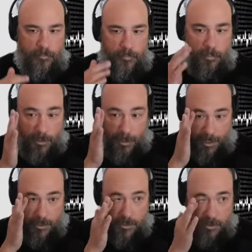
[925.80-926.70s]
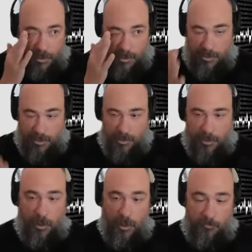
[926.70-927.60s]
less
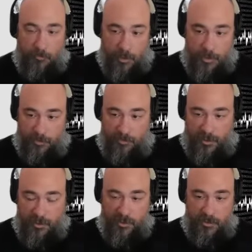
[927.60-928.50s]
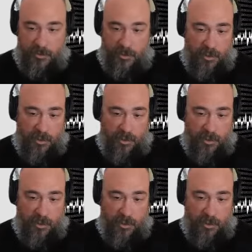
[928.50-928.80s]
on personal devices.